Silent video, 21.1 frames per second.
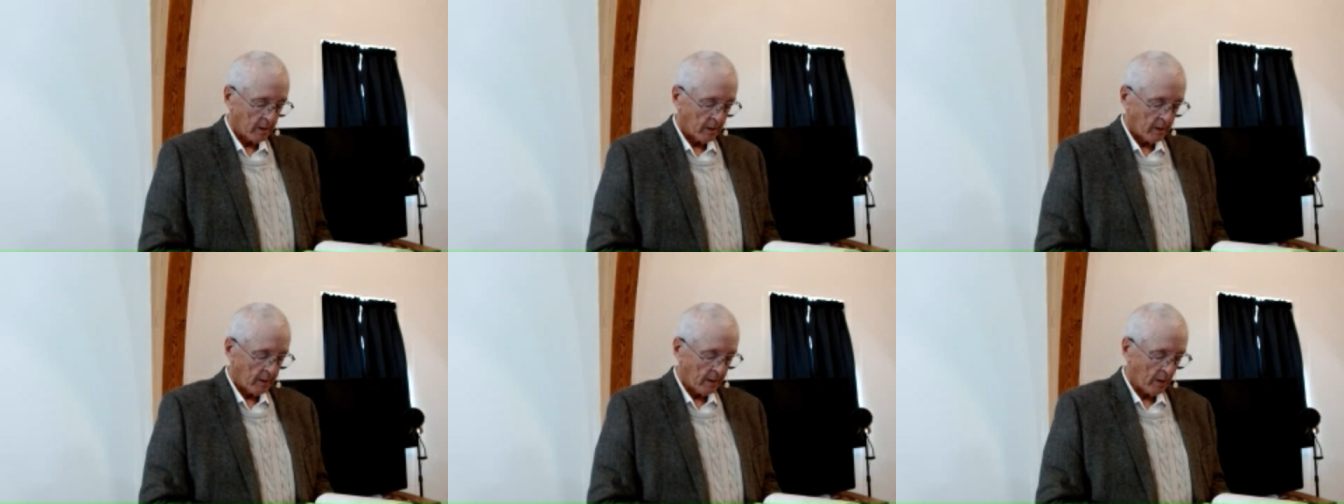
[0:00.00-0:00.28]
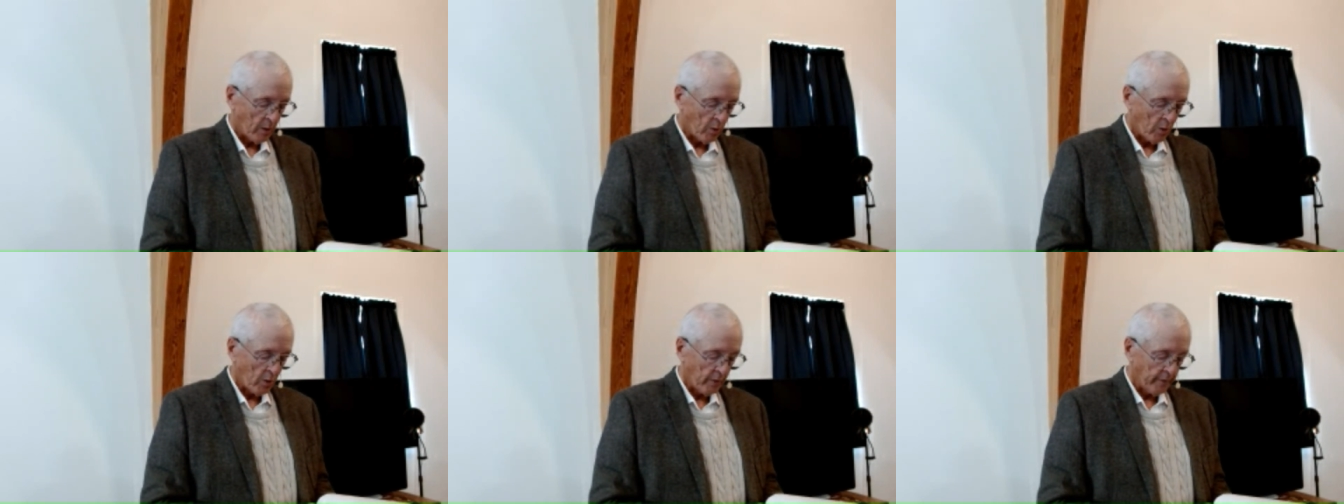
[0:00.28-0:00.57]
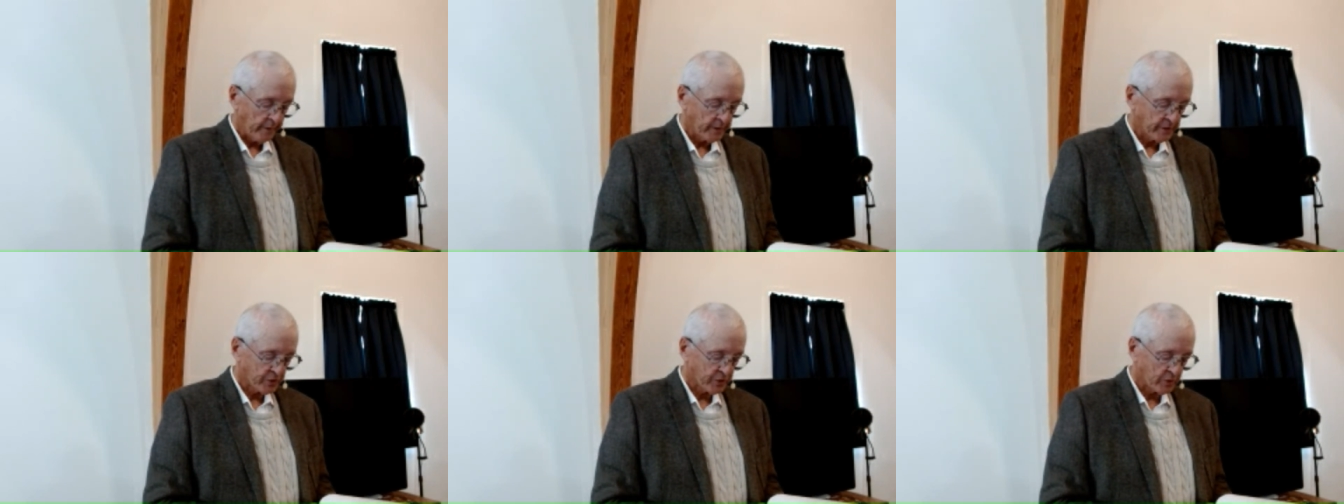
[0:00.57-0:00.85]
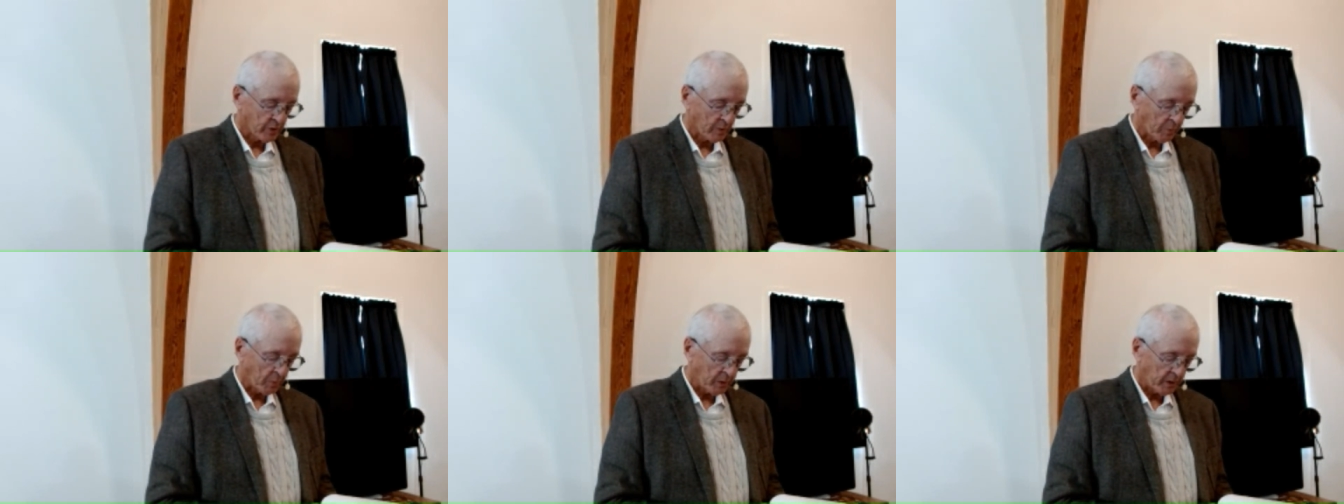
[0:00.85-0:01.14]
Now, all this
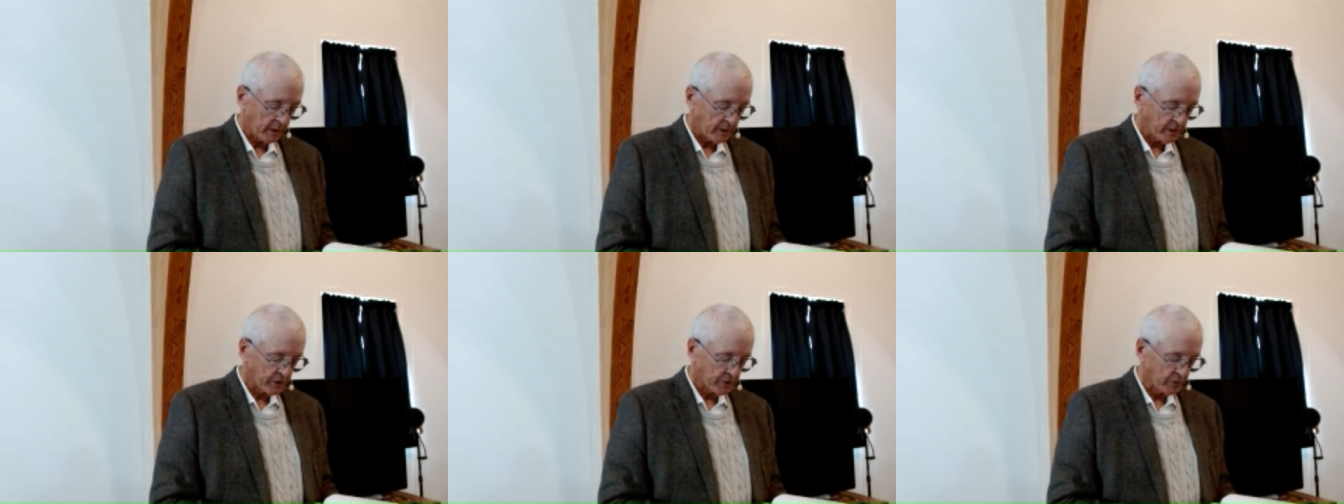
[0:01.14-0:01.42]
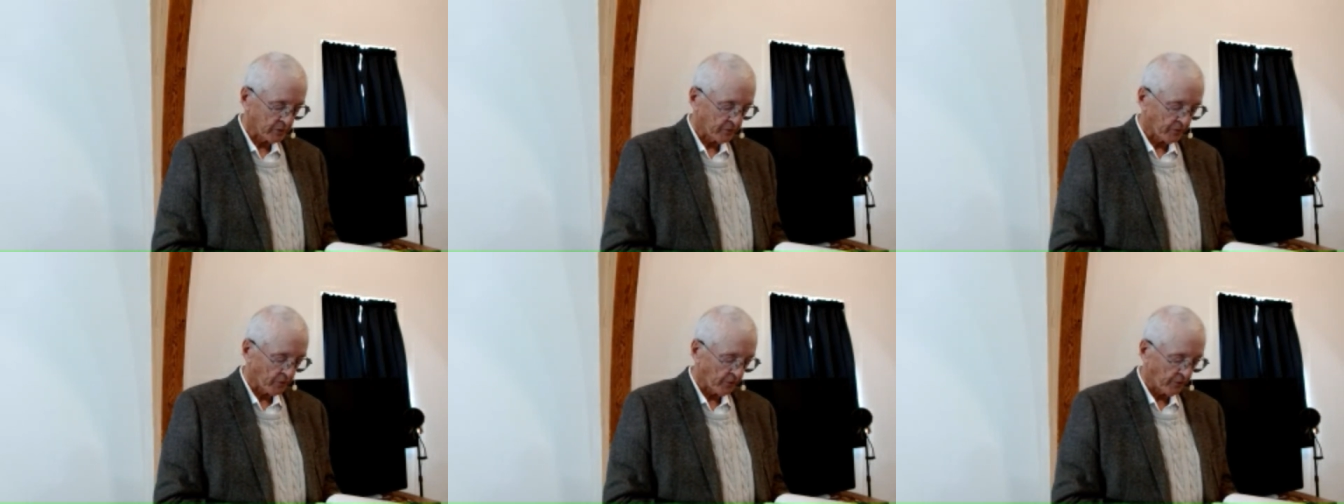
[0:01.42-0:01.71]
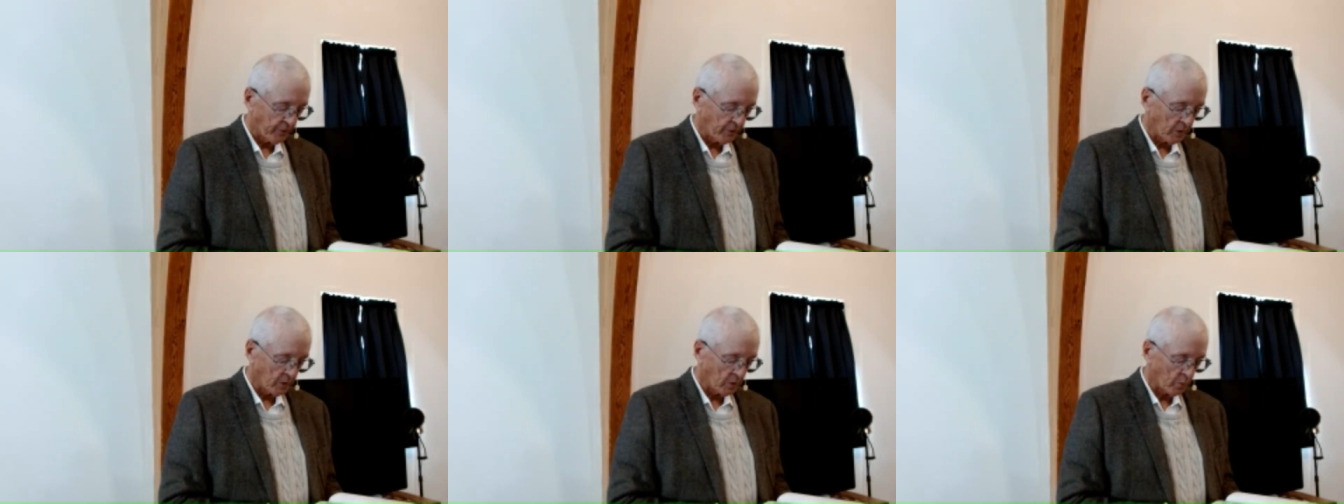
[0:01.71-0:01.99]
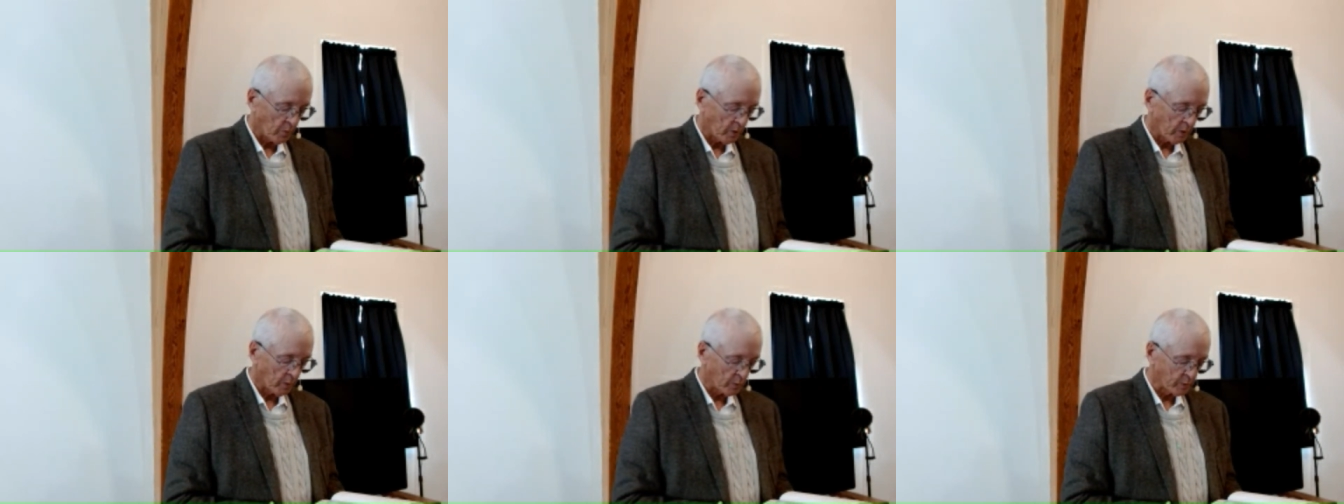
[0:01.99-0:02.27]
took place to fulfill what